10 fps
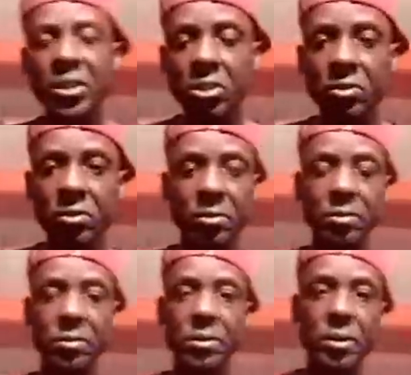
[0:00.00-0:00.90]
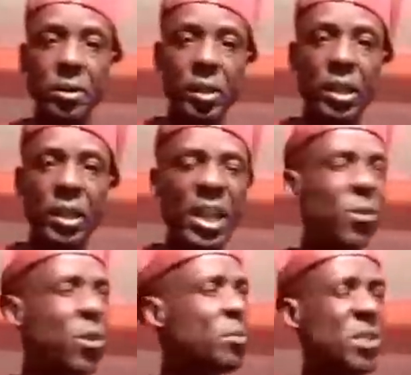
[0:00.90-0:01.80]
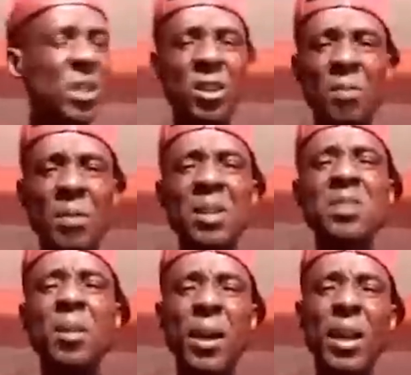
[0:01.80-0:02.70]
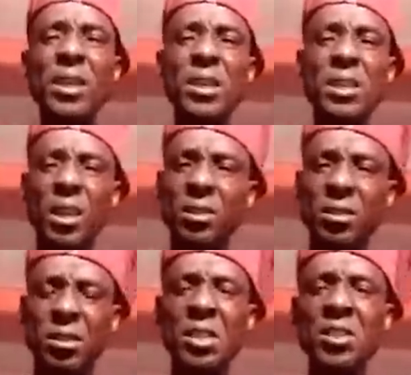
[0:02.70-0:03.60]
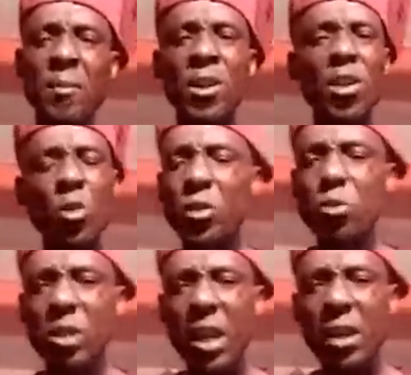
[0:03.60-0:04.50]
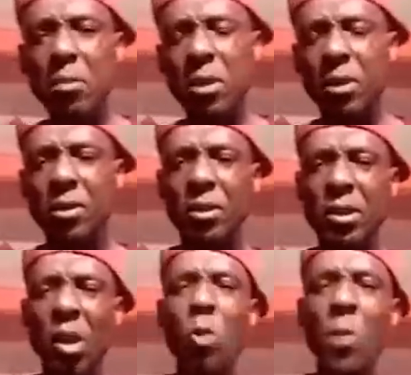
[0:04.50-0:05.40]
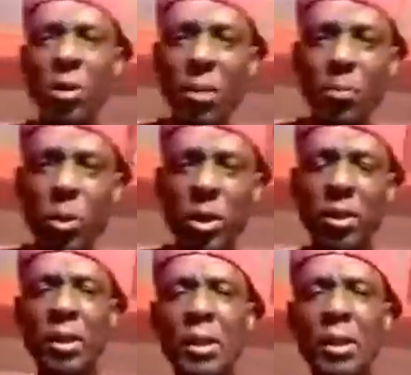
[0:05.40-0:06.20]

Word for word: it. Therefore, me say, no man, Ninja Man, I idiot. Ninja Man, I know the road like me. I'm a ramp with.